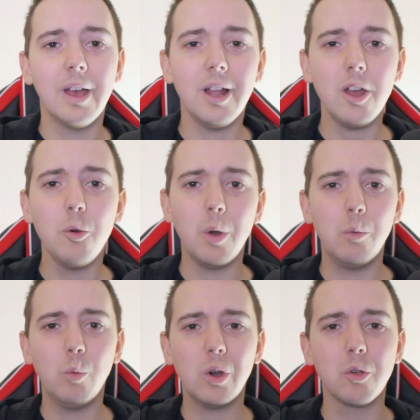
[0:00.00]
Hello
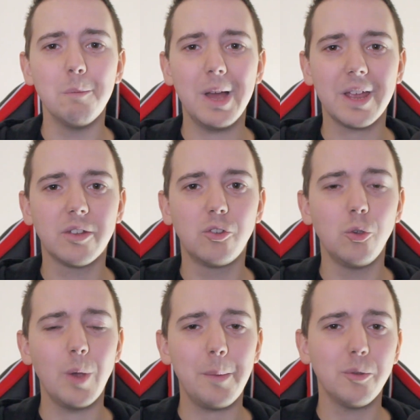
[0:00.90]
and welcome back
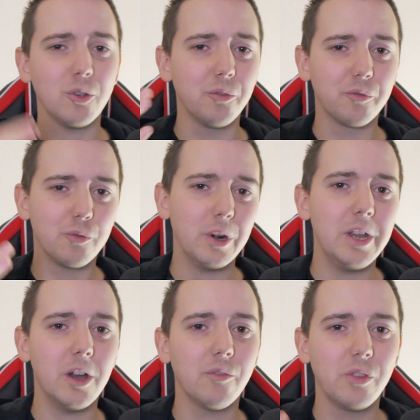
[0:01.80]
to episode 3
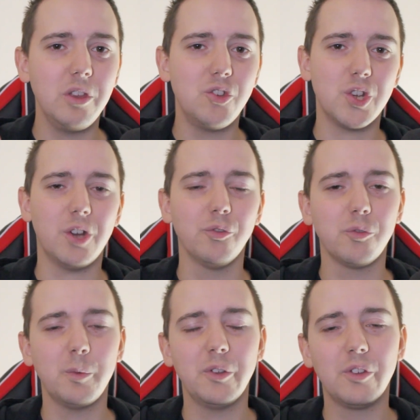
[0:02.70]
of the
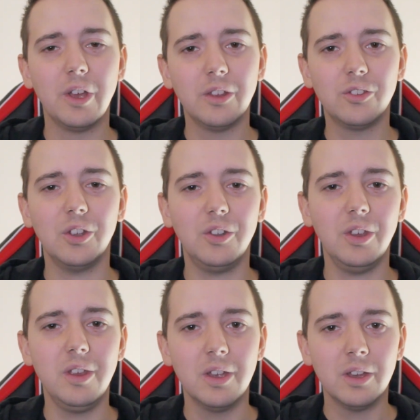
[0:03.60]
Chelmsford
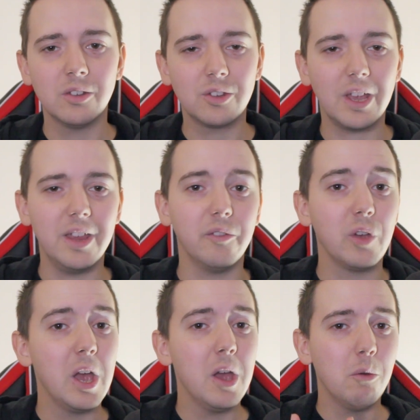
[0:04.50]
City save.
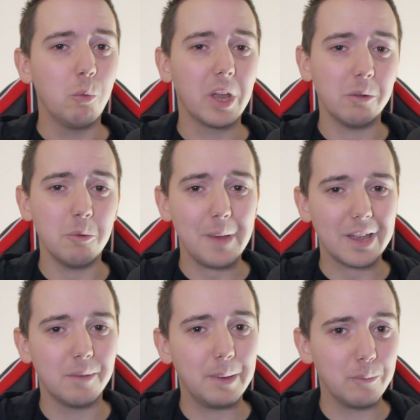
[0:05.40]
We're going to be
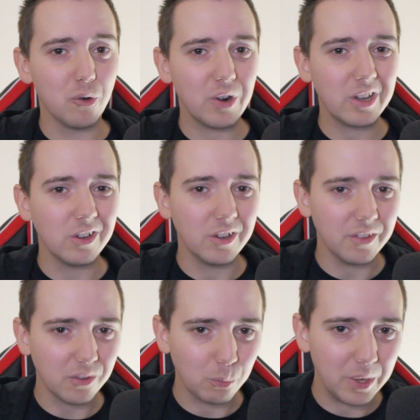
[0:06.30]
back a bit more regular
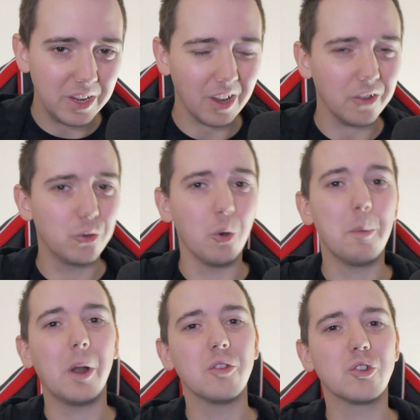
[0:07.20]
this week. I do
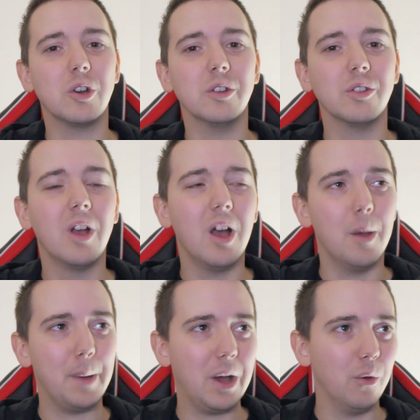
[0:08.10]
apologise
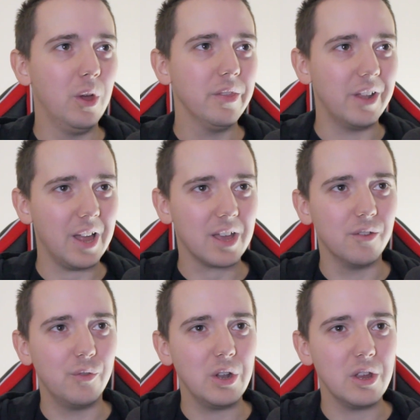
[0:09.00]
about the lack
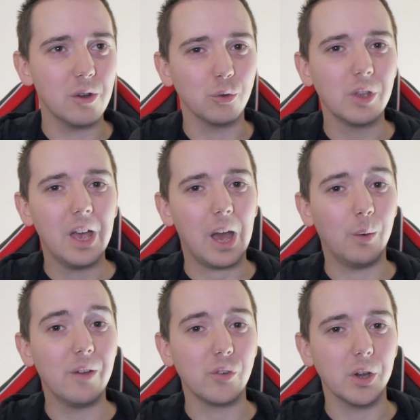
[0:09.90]
of videos.
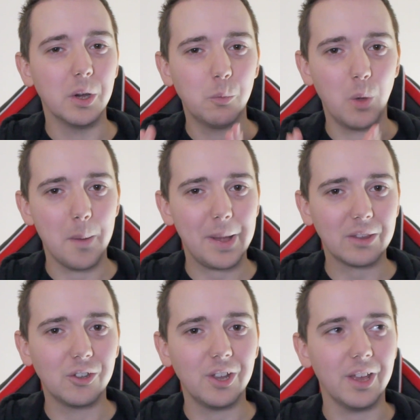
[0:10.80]
However, we're
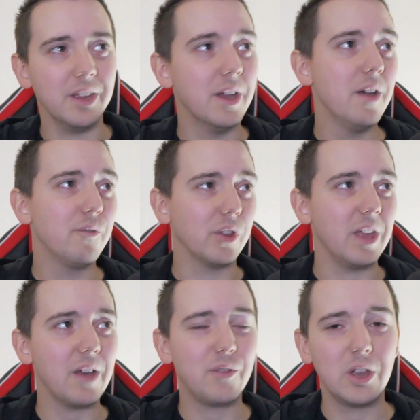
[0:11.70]
back today for
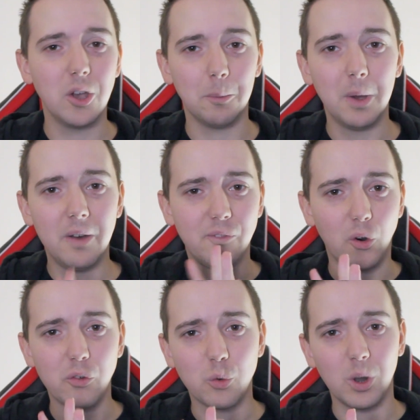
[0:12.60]
the FA Cup
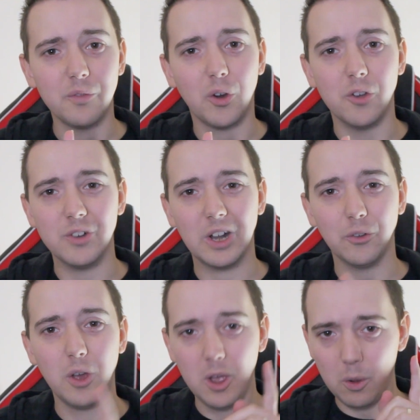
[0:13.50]
4th qualifying
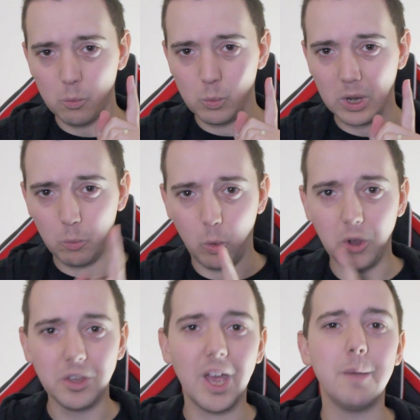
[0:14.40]
round. We are
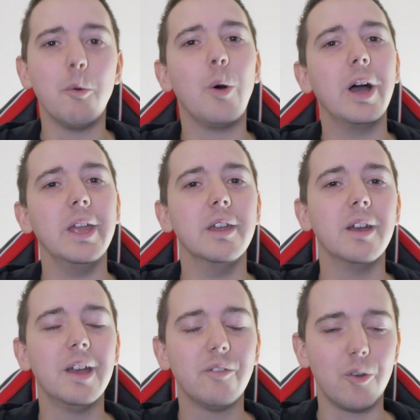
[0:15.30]
one game away
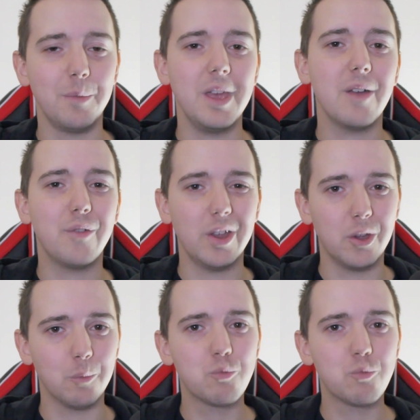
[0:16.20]
from the FA Cup